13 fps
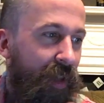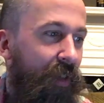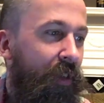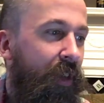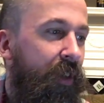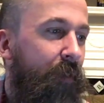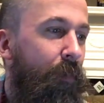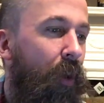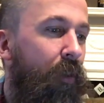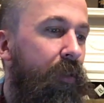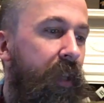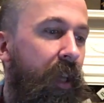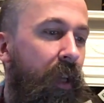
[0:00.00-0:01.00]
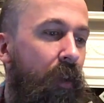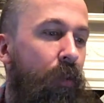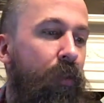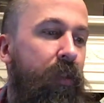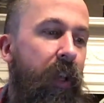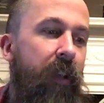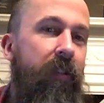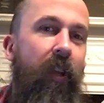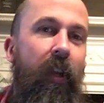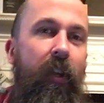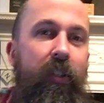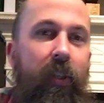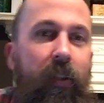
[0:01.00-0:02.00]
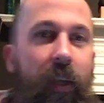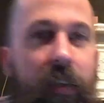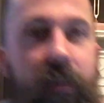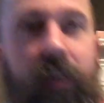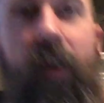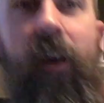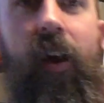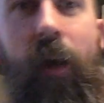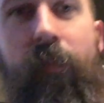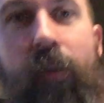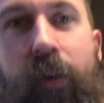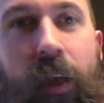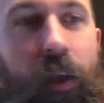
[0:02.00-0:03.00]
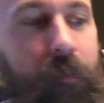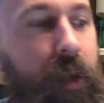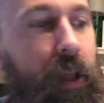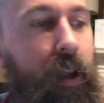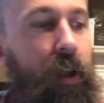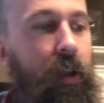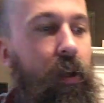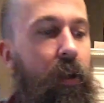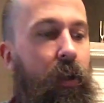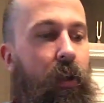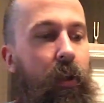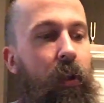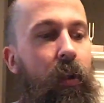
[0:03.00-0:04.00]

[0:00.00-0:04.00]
Nerdy Blonde here, who says she thinks I'm looking a bit like